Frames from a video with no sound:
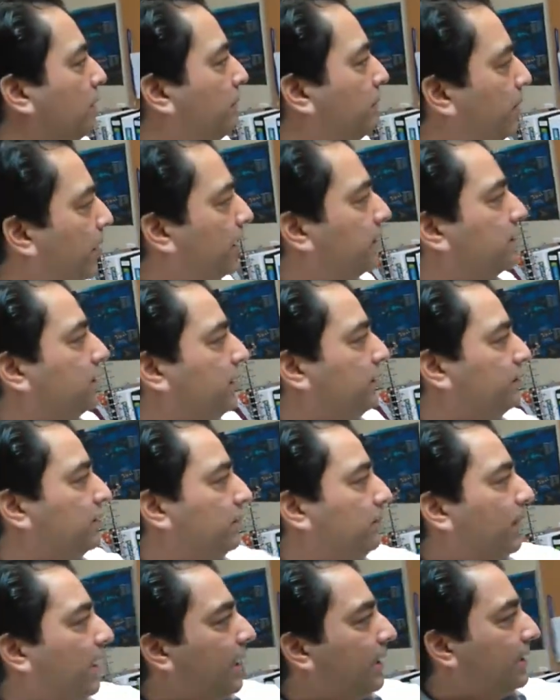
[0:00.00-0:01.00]
But if the
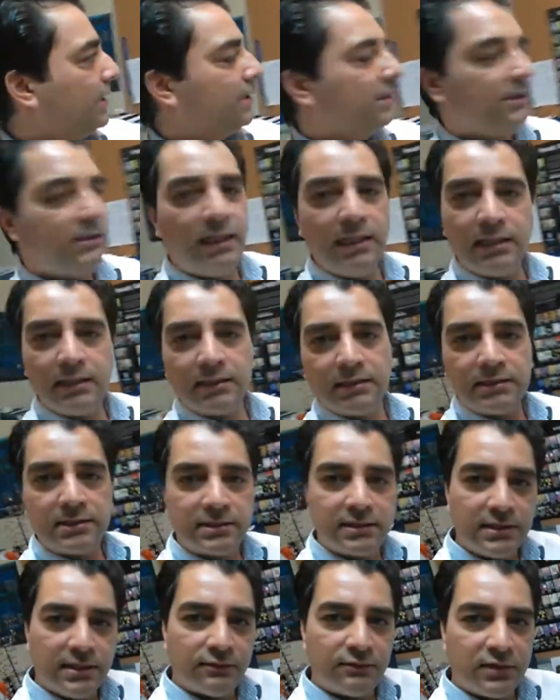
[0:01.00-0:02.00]
blanket
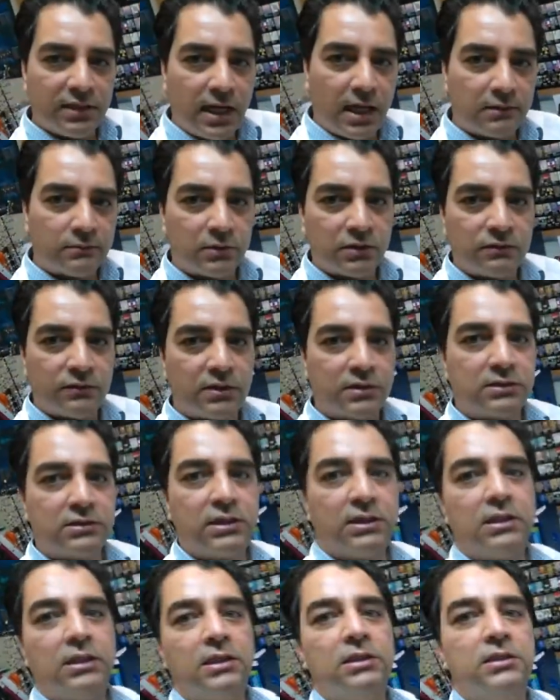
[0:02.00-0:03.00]
thickens, if the atmosphere
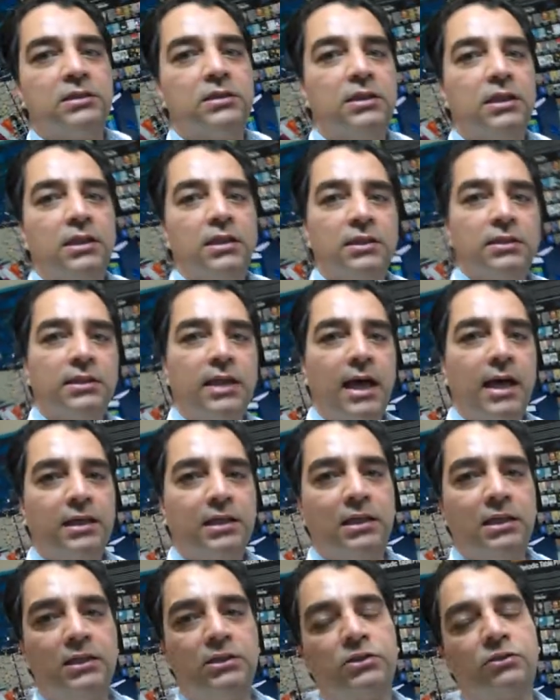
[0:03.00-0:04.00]
thickens,
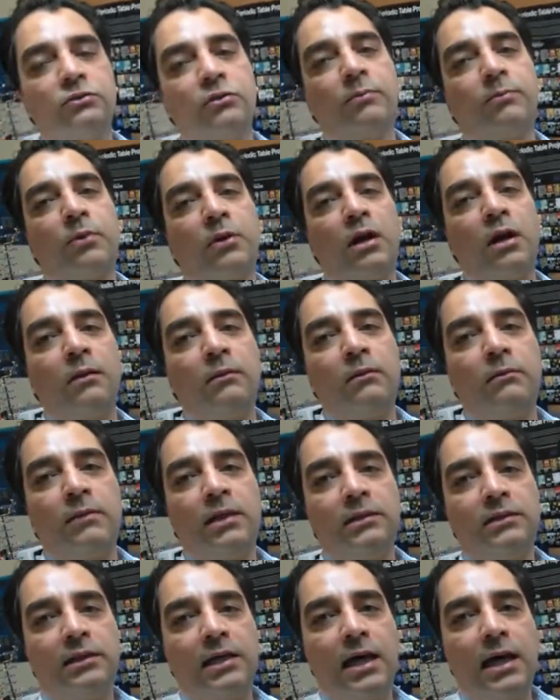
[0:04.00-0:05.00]
that leads to a problem,
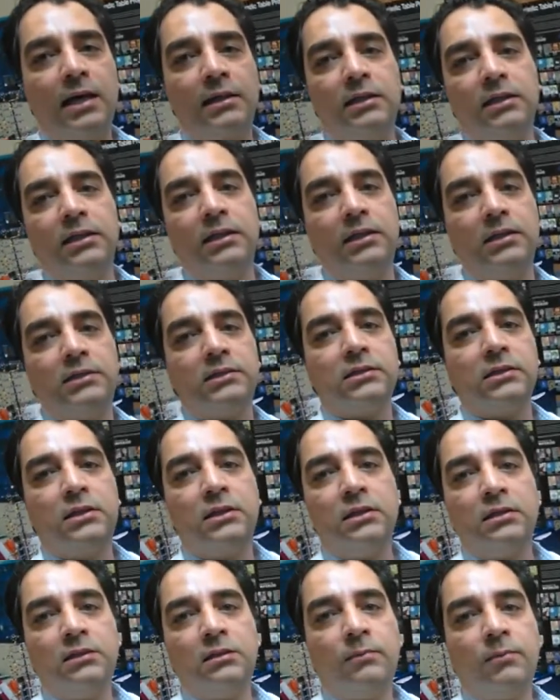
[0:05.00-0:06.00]
and that is
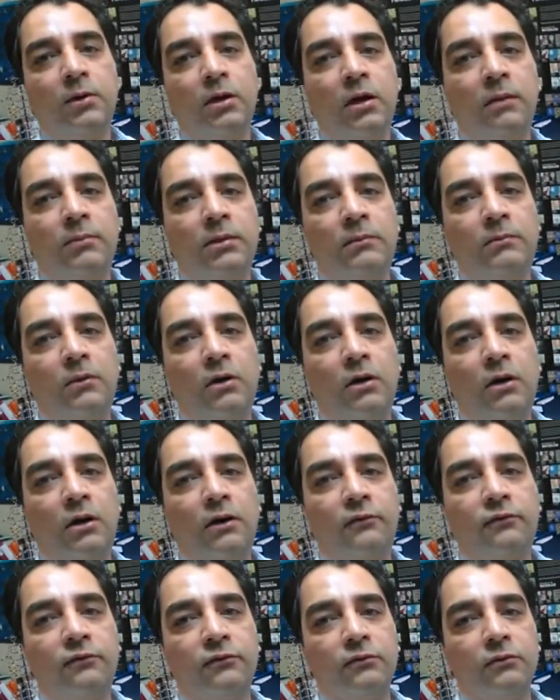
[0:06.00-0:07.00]
the problem
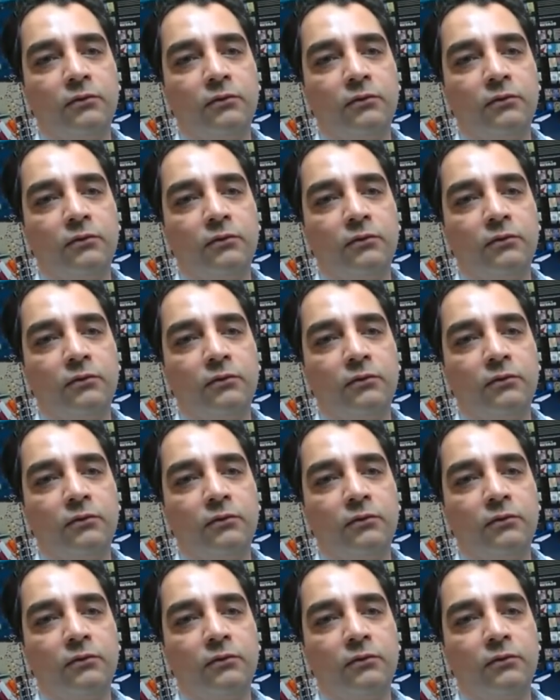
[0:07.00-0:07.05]
of